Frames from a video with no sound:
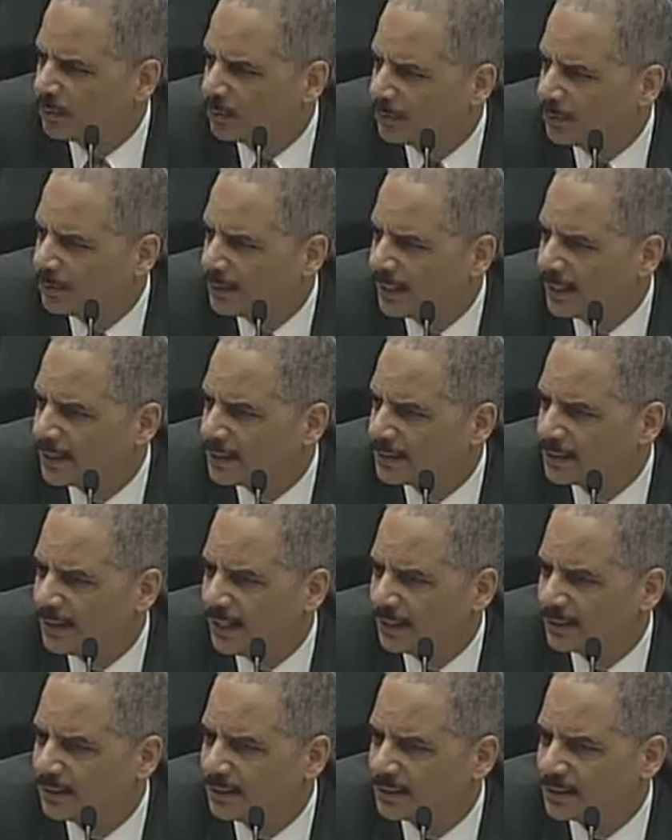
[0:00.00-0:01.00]
That is
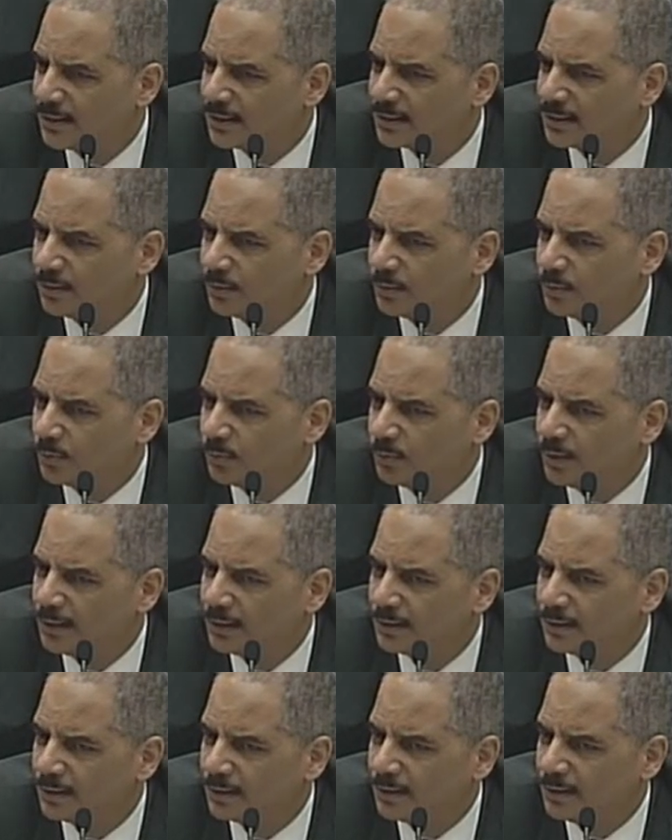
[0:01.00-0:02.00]
not consistent with
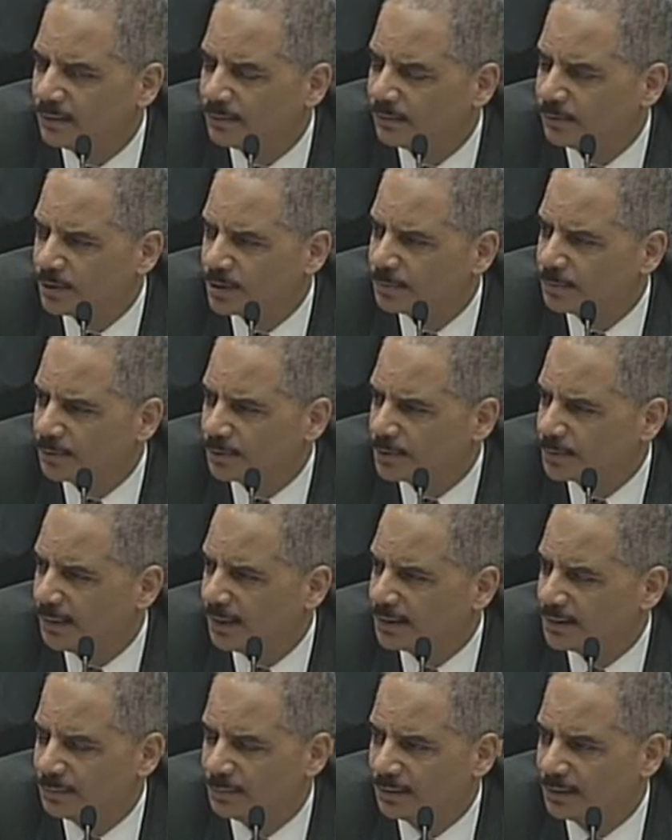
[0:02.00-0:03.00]
what the enforcement
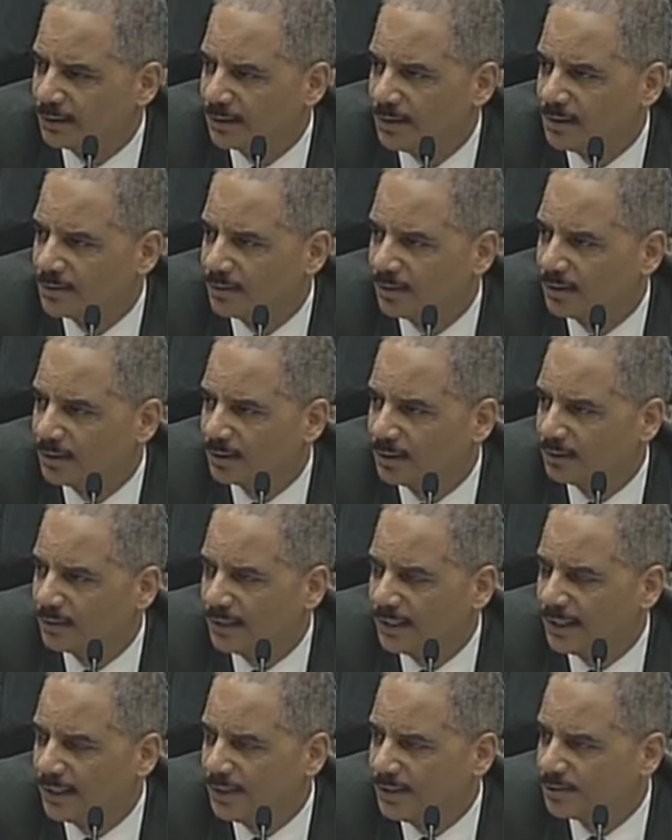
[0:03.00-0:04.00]
responsibilities are of
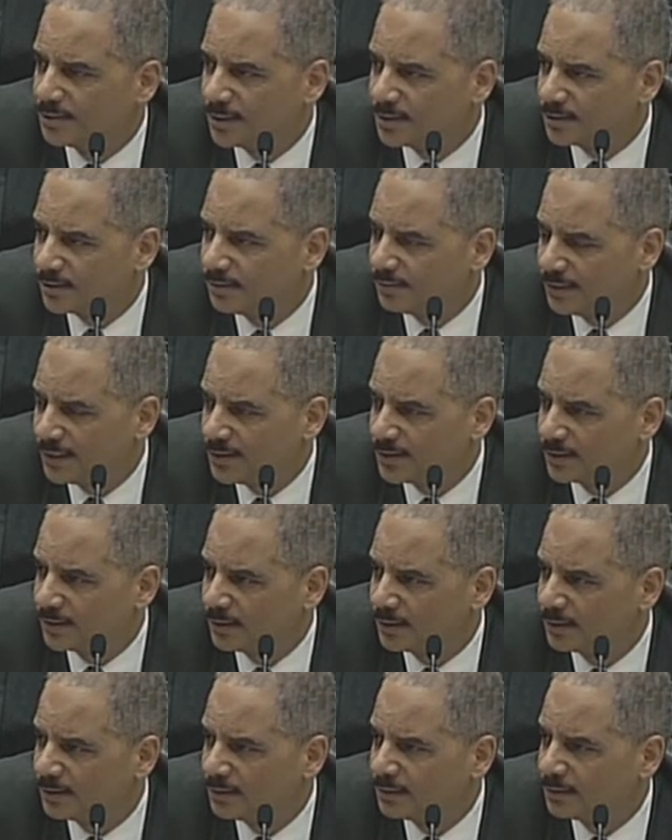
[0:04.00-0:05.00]
the antitrust
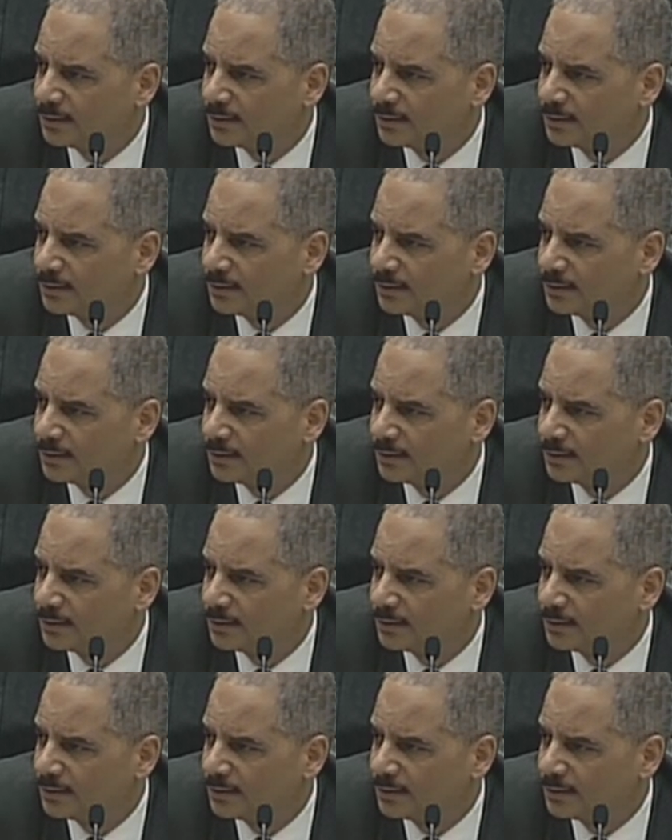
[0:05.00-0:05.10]
division.